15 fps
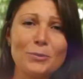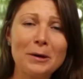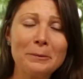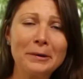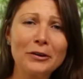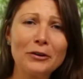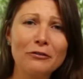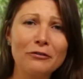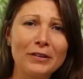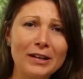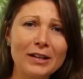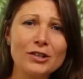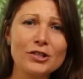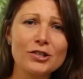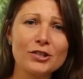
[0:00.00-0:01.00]
well I'm gonna go
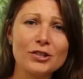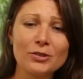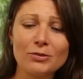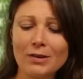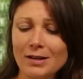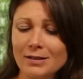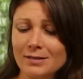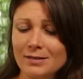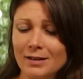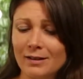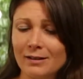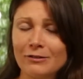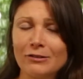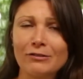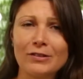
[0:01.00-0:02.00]
finish the rest
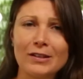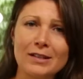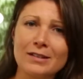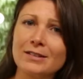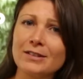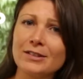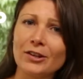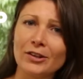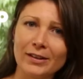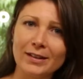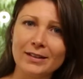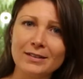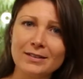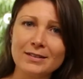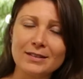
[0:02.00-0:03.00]
of these
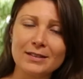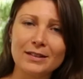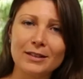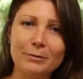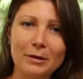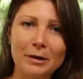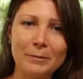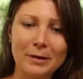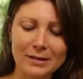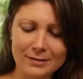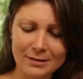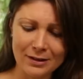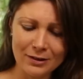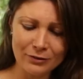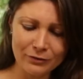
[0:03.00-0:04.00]
cookies by
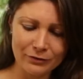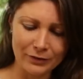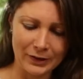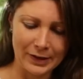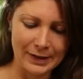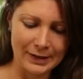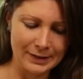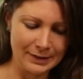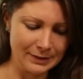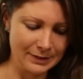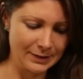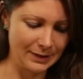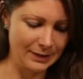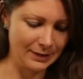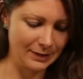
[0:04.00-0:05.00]
myself
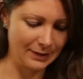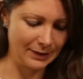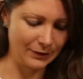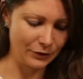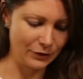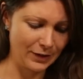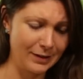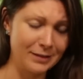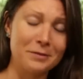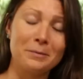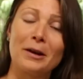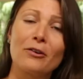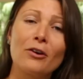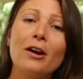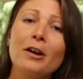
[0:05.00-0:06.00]
and enter that into
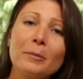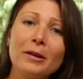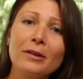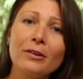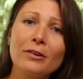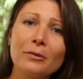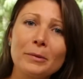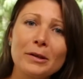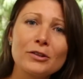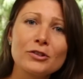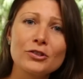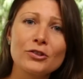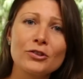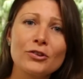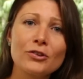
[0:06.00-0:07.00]
my chronometer to make
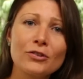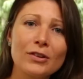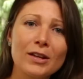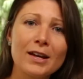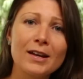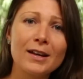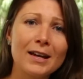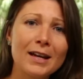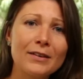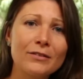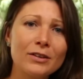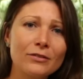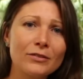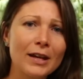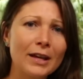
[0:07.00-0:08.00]
sure that I have
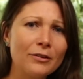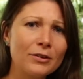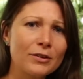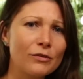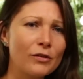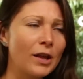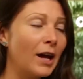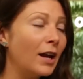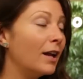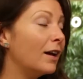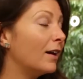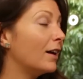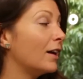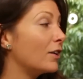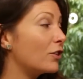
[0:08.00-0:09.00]
enough calories for that.
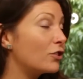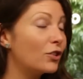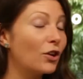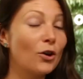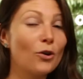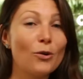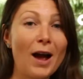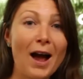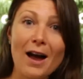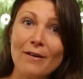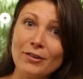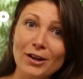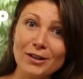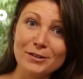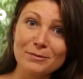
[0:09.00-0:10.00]
So have
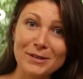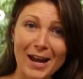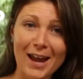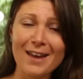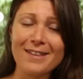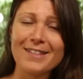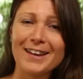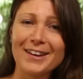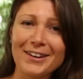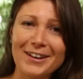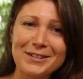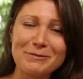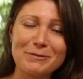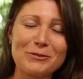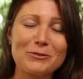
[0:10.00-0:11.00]
an awesome day. Thank you
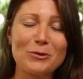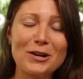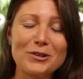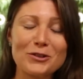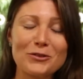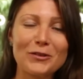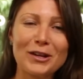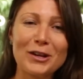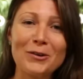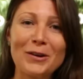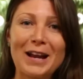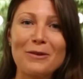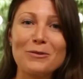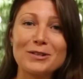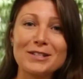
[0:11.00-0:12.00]
guys so much for watching the video,
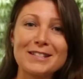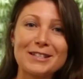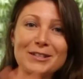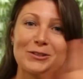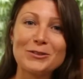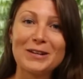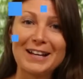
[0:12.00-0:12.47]
and I will see you